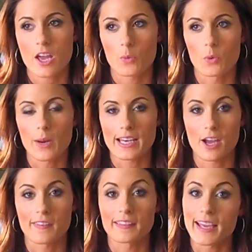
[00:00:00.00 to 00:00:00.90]
we're waiting
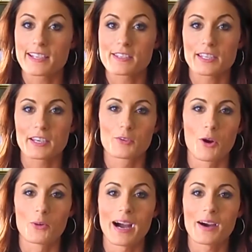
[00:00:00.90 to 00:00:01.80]
on the legs to
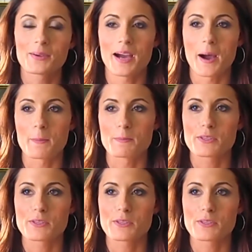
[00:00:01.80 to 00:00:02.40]
grow out,